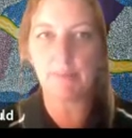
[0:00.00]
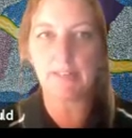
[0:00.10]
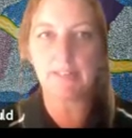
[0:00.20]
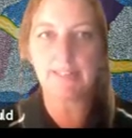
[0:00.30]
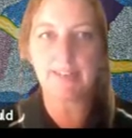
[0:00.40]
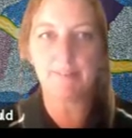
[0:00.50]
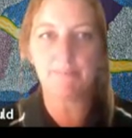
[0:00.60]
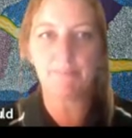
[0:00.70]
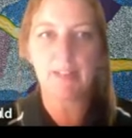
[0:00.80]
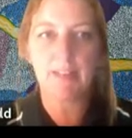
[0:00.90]
But
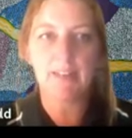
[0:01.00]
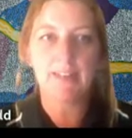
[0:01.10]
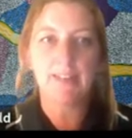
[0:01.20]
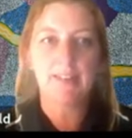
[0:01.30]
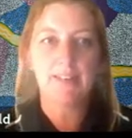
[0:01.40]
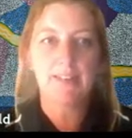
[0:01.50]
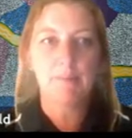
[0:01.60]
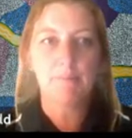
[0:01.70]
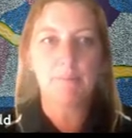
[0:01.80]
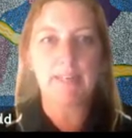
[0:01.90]
um,
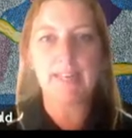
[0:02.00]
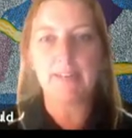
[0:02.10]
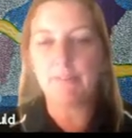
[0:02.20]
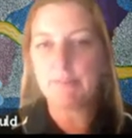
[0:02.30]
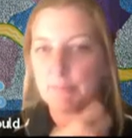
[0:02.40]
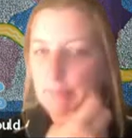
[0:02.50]
but yeah, it was